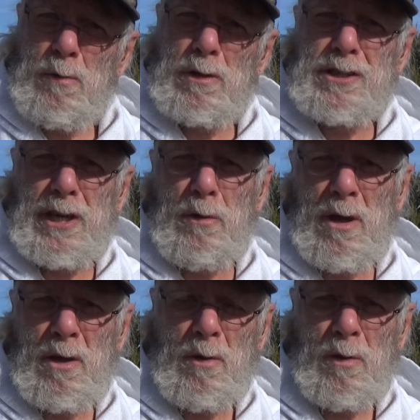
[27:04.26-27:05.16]
we'll see
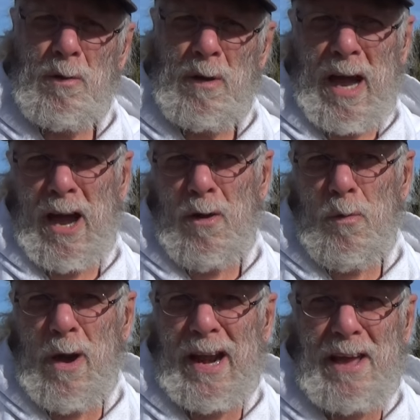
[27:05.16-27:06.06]

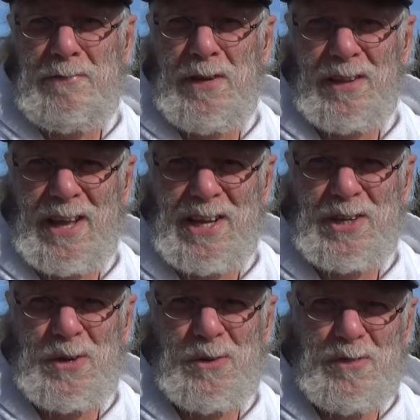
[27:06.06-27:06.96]
what I feel like
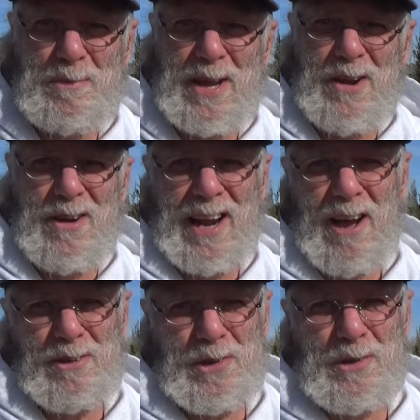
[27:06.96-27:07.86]
doing from here on
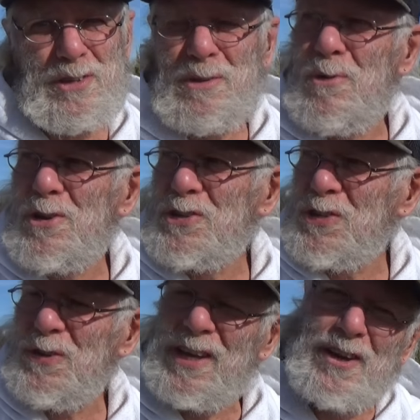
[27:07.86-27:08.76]
out, doing some more
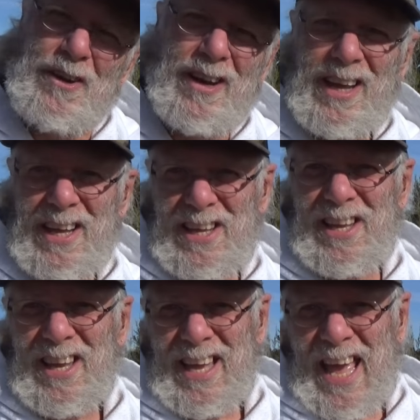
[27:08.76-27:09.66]
shooting, or
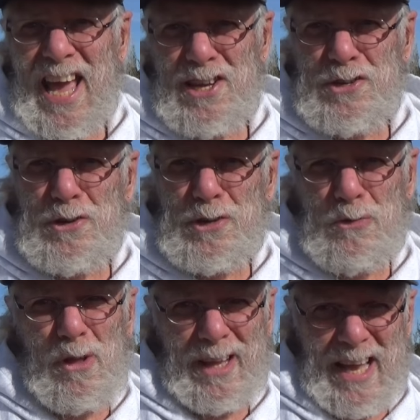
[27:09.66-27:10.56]
as
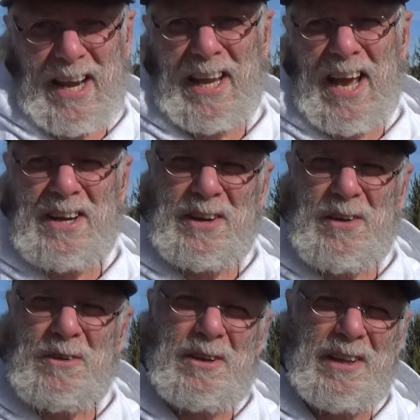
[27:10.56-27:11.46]
usual, got a gun to
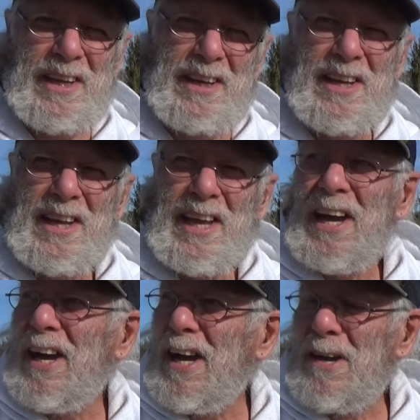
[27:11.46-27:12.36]
go clean.
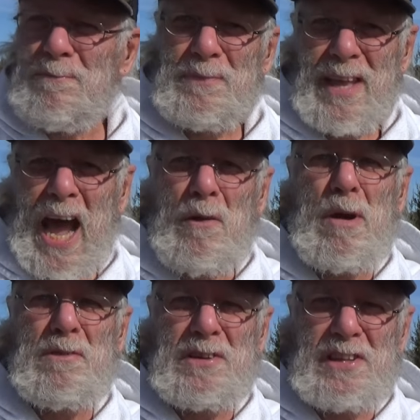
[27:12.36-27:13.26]

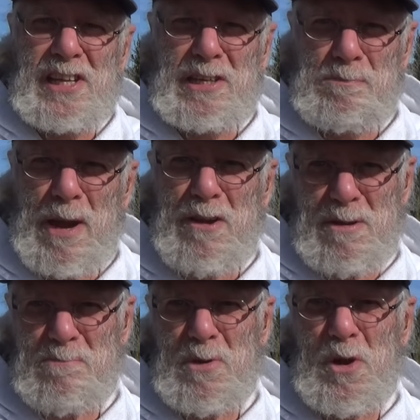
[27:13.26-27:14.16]
However the
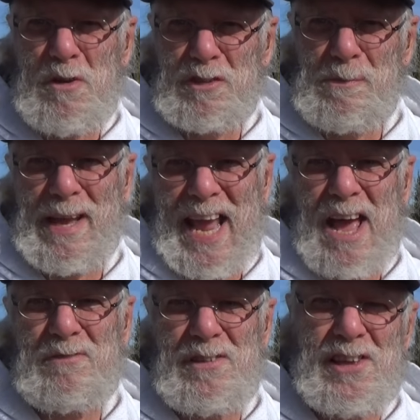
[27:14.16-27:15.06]
spirit moves me
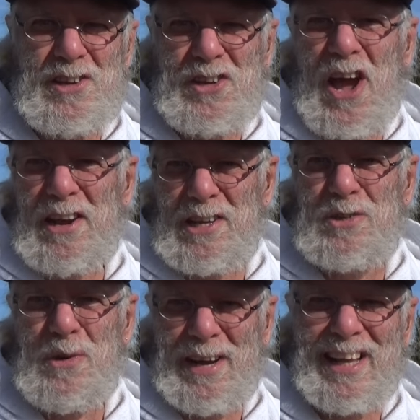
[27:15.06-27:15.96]
after this shot
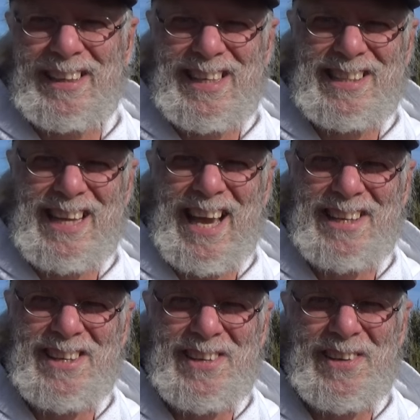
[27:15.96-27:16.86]
is what I'll
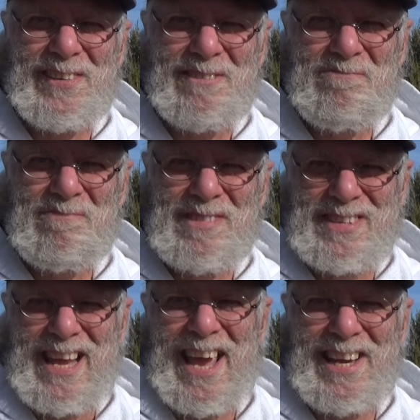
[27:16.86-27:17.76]
decide to do.
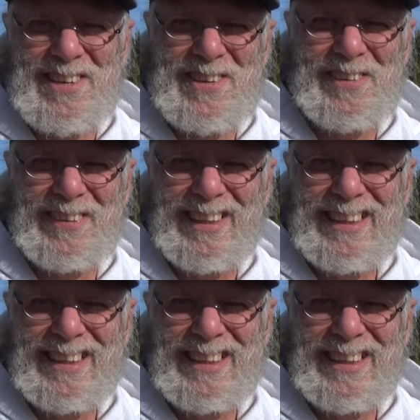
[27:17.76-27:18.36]
Stay tuned.